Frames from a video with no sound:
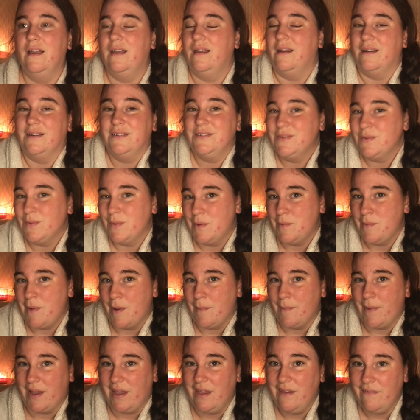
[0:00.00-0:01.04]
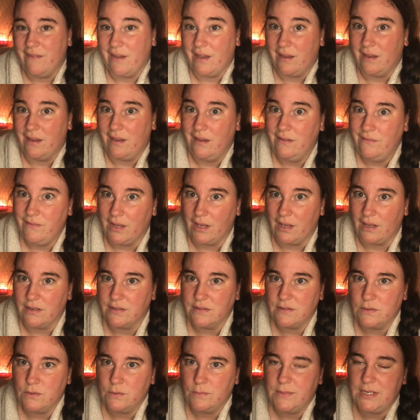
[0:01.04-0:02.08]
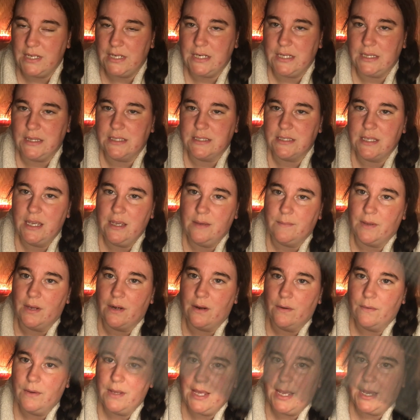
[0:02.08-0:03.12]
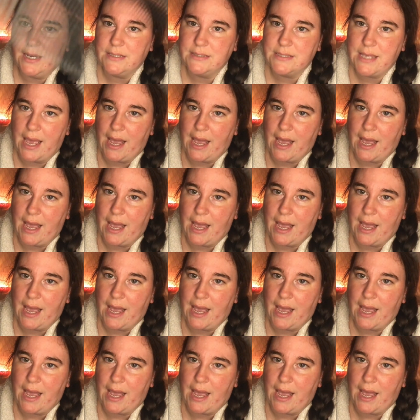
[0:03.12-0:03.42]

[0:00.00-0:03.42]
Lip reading: And I just went about my evening and assumed he did the same. He has